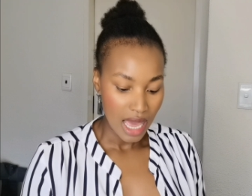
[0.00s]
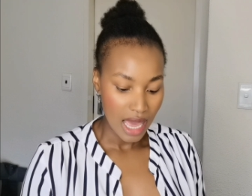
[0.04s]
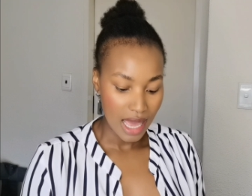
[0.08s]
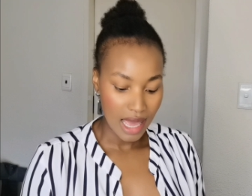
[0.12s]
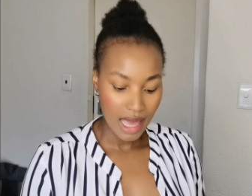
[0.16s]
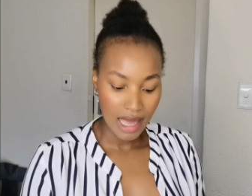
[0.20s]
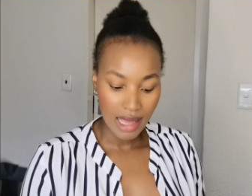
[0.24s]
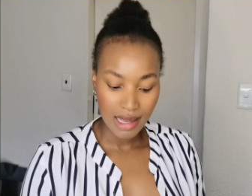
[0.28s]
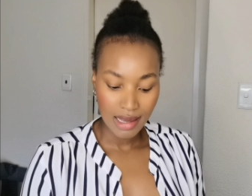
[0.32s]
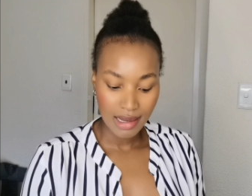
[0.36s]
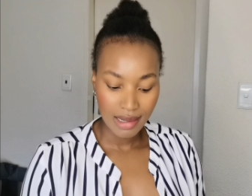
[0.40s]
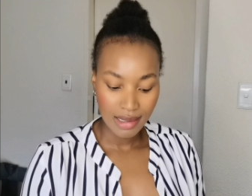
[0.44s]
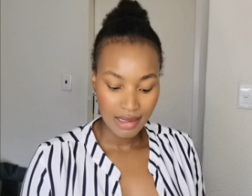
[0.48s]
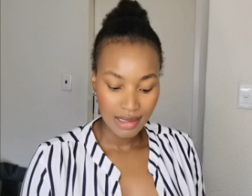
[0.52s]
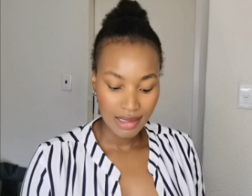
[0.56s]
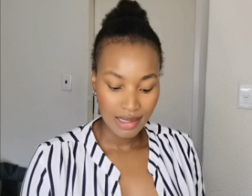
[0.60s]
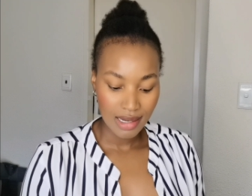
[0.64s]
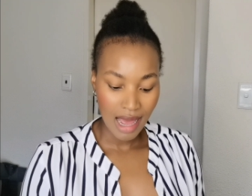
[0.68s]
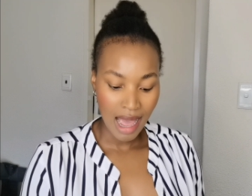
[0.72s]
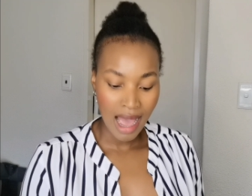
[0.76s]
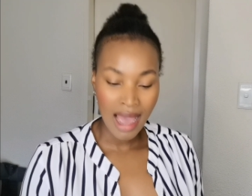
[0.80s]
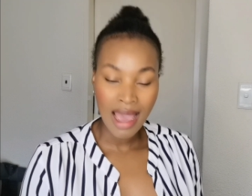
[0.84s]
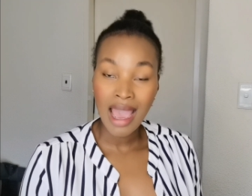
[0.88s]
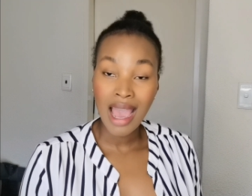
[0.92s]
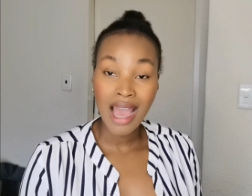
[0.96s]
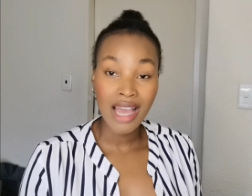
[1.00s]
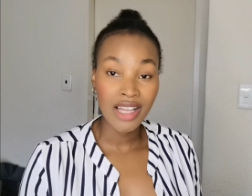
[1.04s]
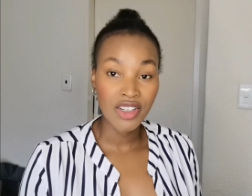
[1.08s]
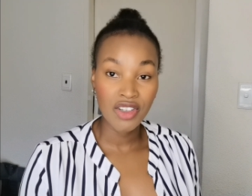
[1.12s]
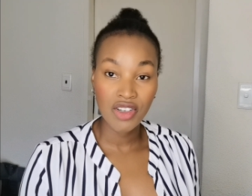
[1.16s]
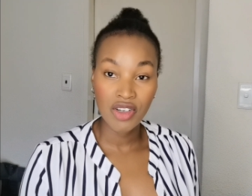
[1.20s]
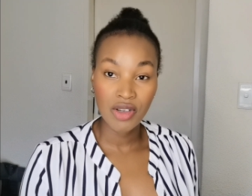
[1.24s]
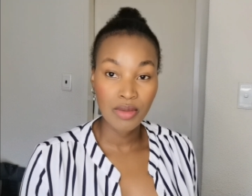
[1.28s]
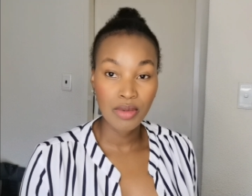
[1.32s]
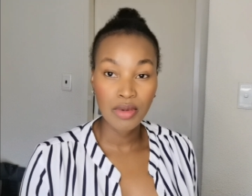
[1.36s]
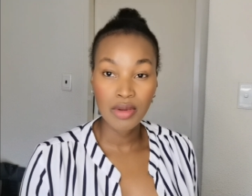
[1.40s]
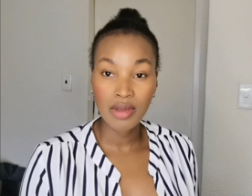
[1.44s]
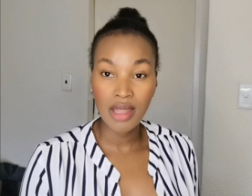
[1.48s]
And I
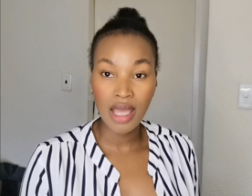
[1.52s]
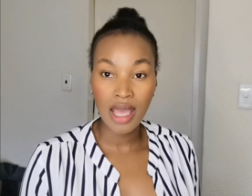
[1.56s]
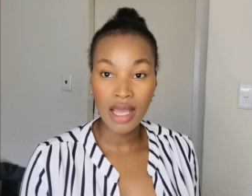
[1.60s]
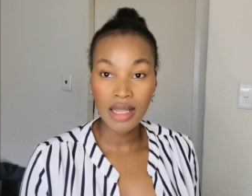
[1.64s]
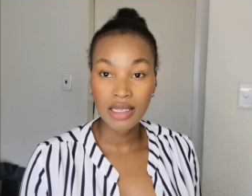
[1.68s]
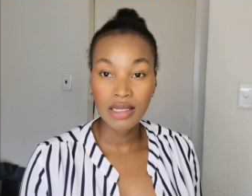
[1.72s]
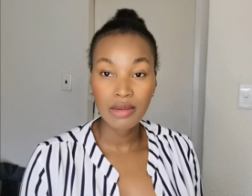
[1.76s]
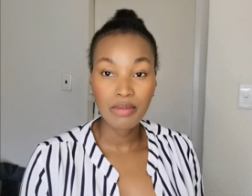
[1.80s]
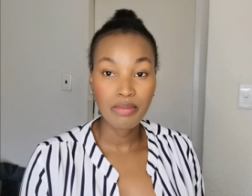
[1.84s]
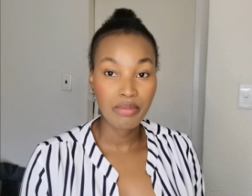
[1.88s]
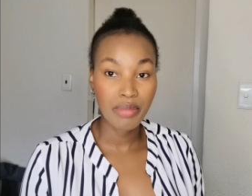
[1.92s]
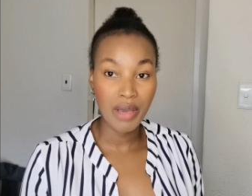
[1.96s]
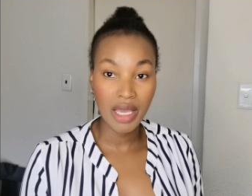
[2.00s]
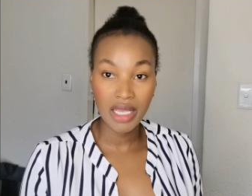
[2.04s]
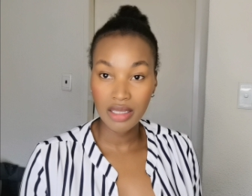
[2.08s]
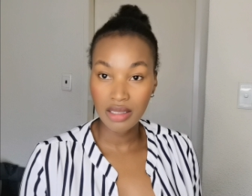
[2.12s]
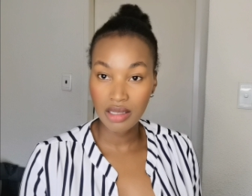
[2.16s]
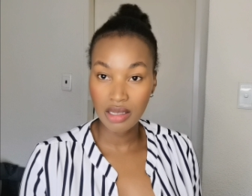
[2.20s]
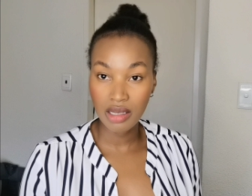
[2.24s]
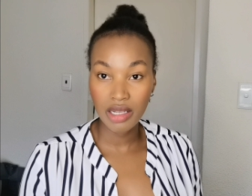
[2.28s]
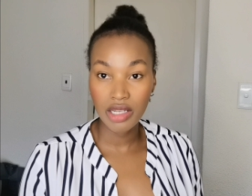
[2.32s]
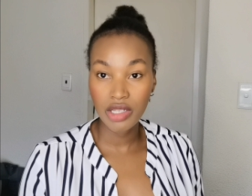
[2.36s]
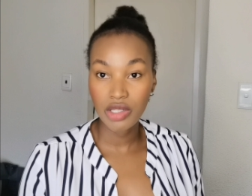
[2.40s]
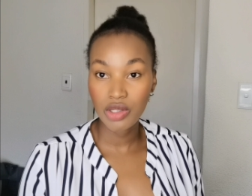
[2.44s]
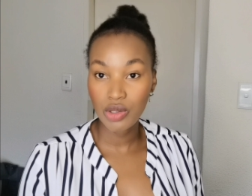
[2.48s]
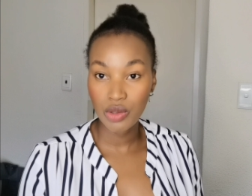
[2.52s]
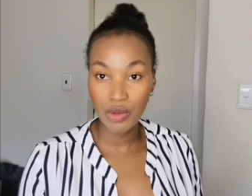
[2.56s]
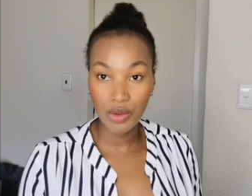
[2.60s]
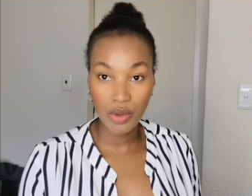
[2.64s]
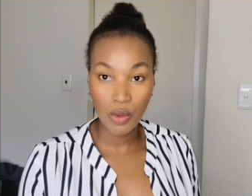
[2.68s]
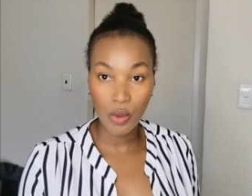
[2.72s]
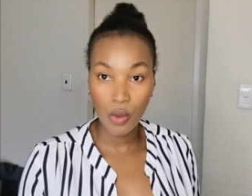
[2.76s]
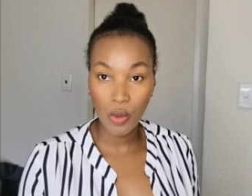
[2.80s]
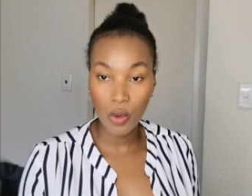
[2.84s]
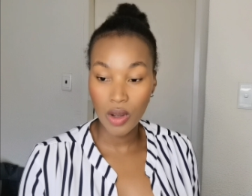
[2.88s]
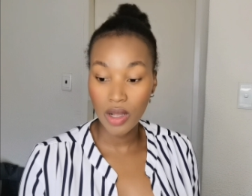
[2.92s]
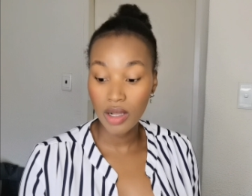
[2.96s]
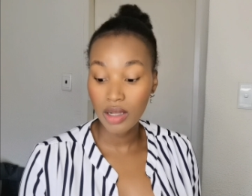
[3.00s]
attribute that basically to the
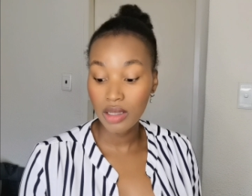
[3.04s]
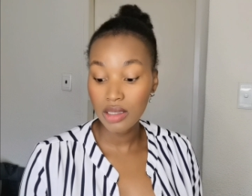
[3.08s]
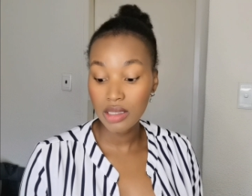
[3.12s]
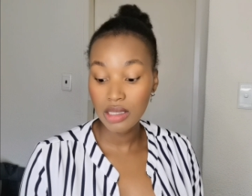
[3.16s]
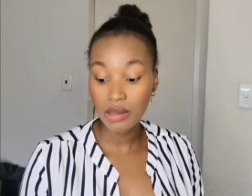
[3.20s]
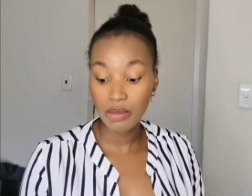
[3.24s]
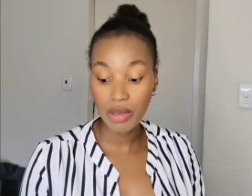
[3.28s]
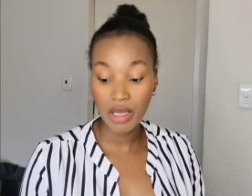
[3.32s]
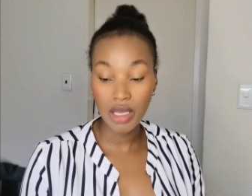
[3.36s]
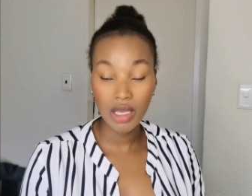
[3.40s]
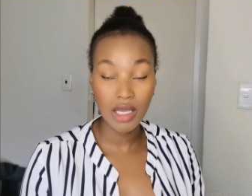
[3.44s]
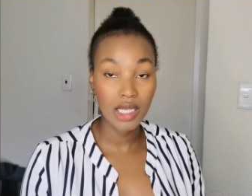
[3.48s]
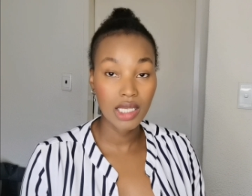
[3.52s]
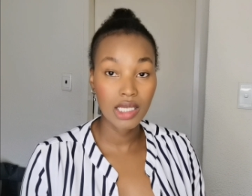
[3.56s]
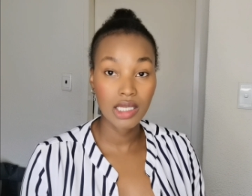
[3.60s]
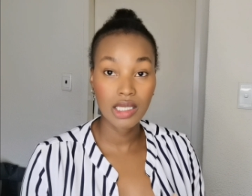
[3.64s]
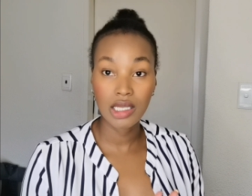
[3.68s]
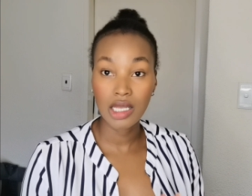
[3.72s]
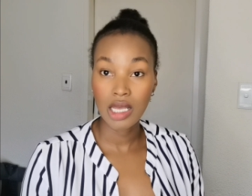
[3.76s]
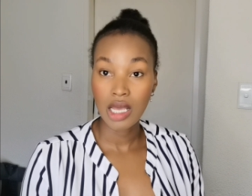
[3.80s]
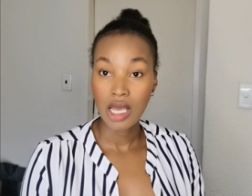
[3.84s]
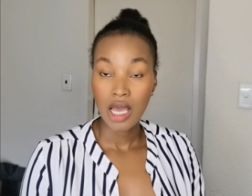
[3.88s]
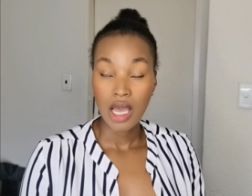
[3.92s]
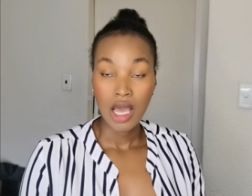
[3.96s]
oils because